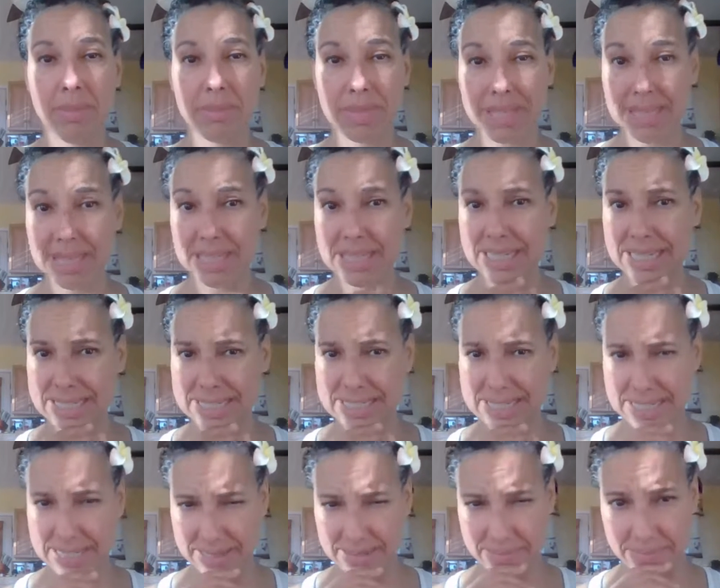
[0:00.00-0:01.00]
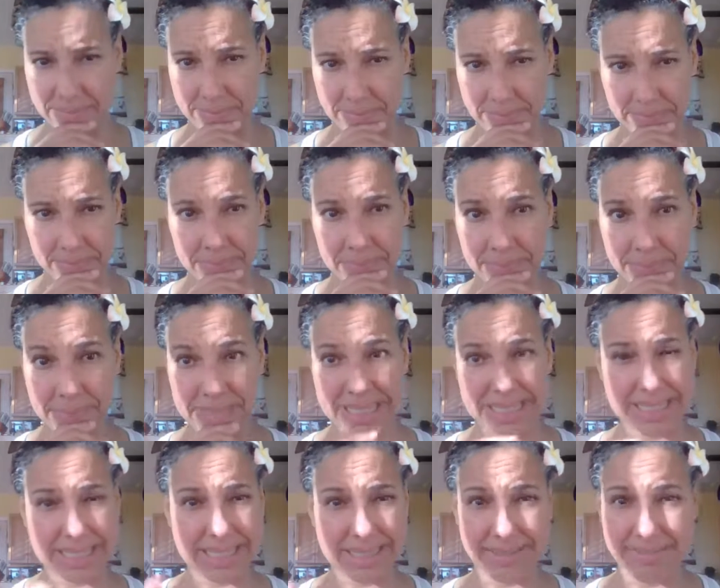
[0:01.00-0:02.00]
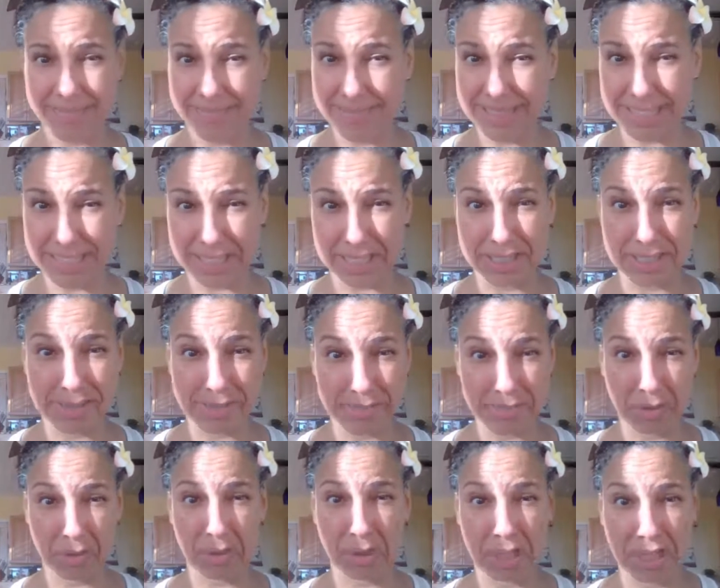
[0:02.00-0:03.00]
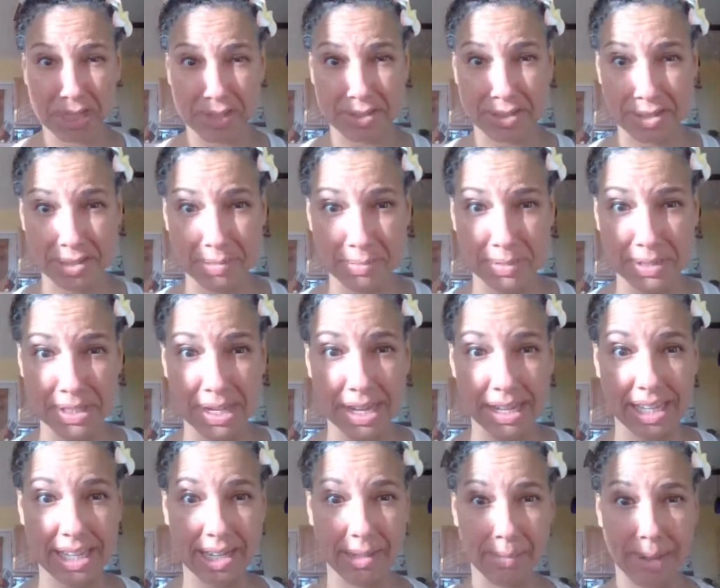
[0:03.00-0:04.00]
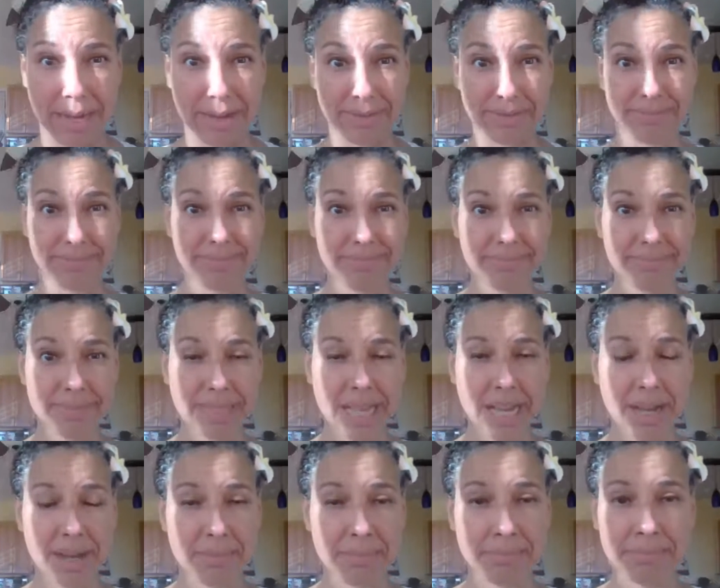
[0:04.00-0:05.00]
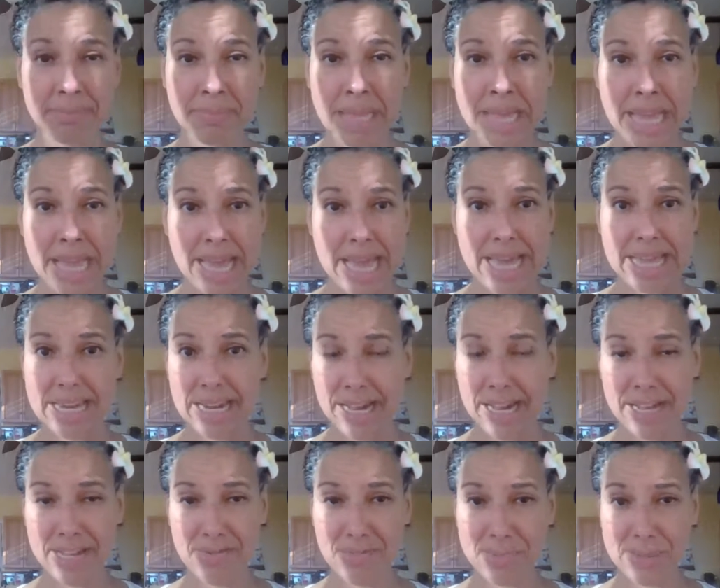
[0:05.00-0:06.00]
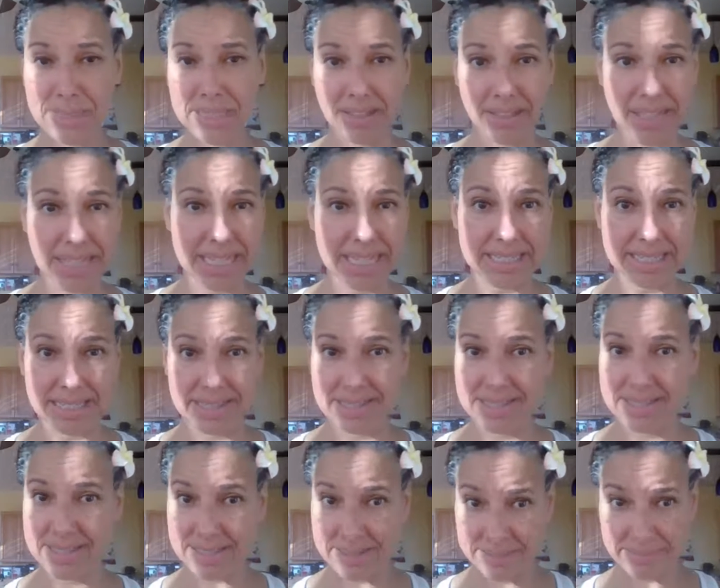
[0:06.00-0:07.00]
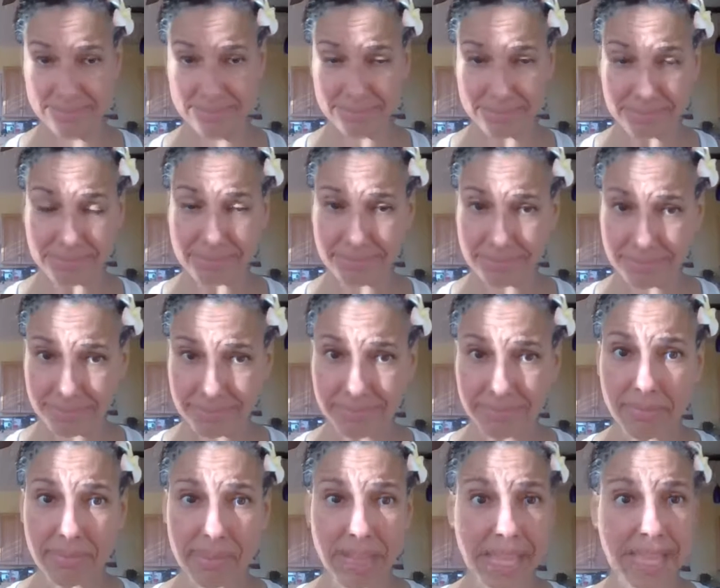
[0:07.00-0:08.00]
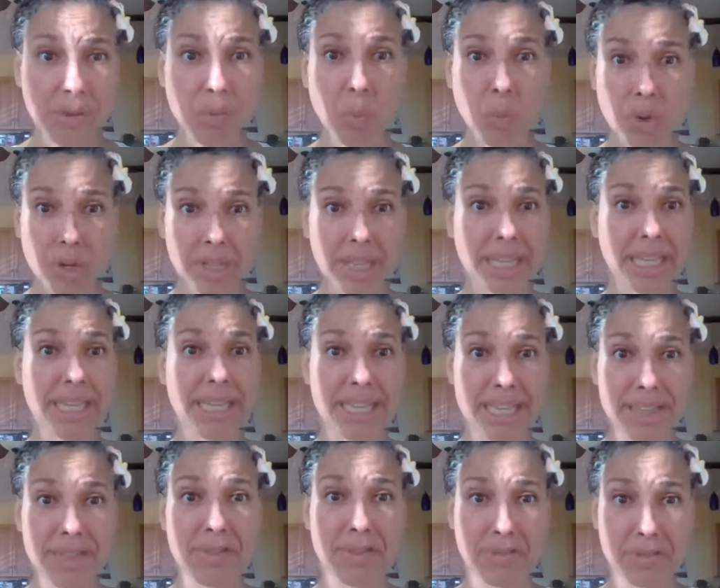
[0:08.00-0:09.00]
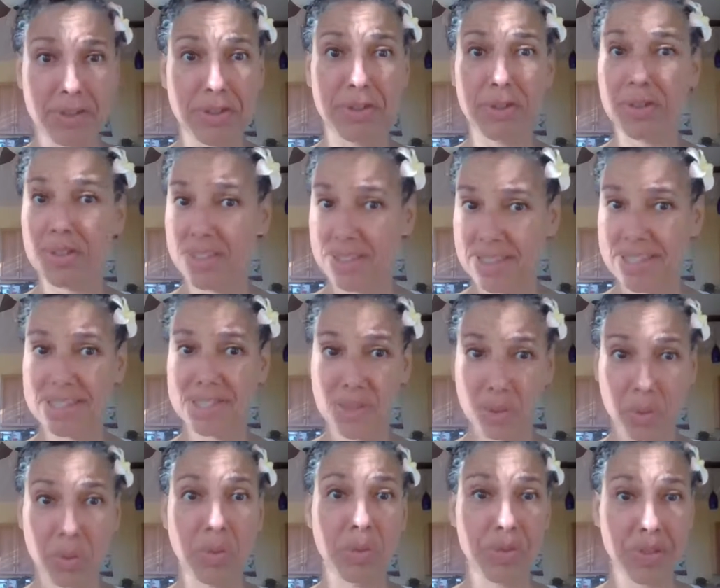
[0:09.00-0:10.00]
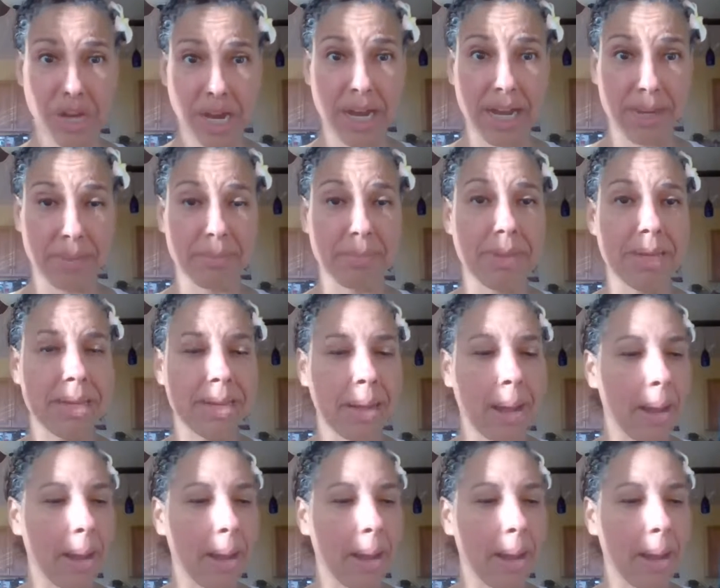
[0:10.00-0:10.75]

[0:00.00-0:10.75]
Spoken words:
the thing is, is this is 30 years we're talking about. And I've been licensed and working in the field this whole time.